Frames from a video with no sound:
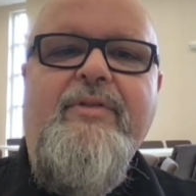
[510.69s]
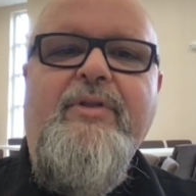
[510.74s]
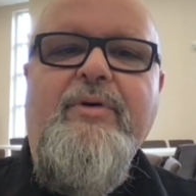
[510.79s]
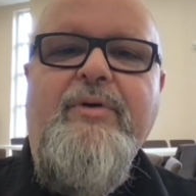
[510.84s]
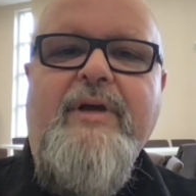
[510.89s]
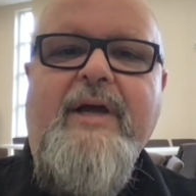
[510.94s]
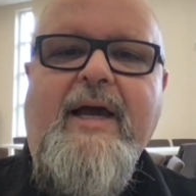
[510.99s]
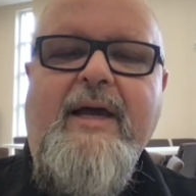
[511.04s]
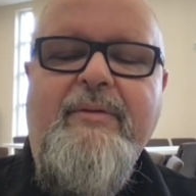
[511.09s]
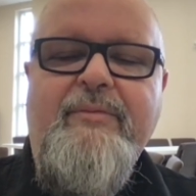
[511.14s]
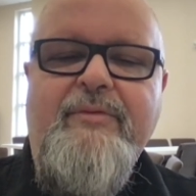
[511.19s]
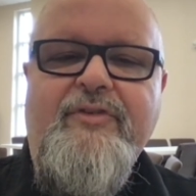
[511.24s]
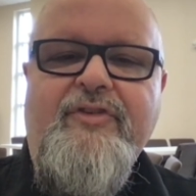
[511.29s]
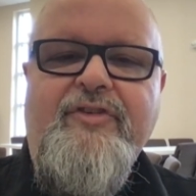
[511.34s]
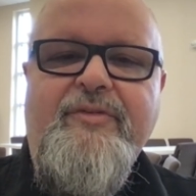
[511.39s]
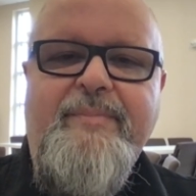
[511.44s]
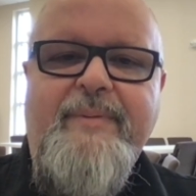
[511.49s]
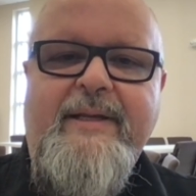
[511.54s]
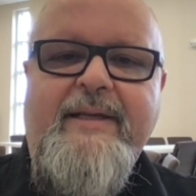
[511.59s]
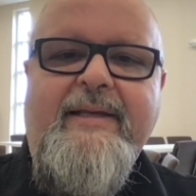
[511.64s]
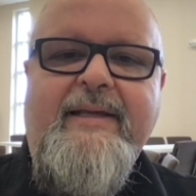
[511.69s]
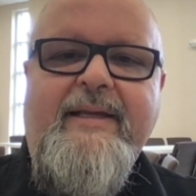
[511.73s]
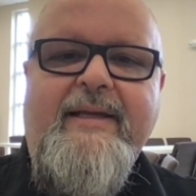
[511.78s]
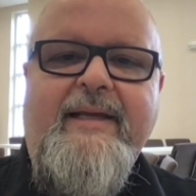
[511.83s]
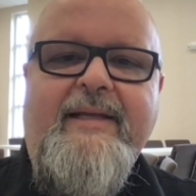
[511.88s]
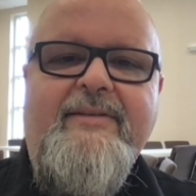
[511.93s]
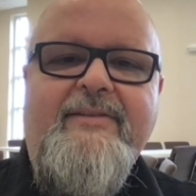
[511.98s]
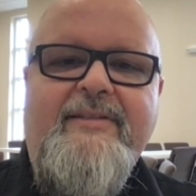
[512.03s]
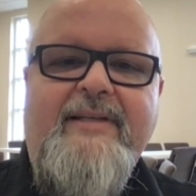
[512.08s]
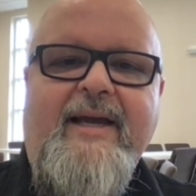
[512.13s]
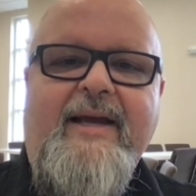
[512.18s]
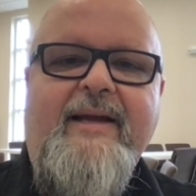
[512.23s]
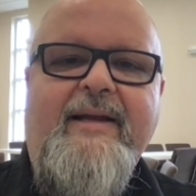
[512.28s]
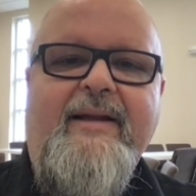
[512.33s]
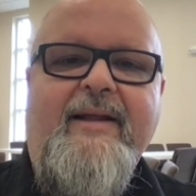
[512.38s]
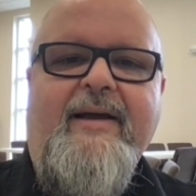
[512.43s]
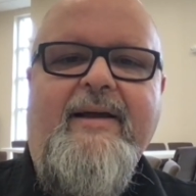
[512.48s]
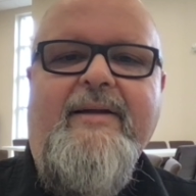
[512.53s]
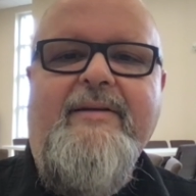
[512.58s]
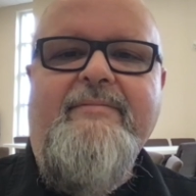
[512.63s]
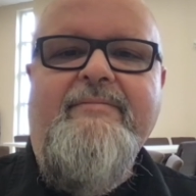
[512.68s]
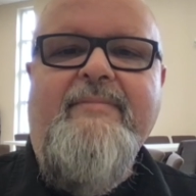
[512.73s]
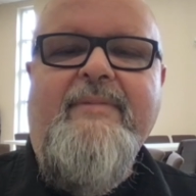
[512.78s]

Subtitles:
though God was speaking at Sinai,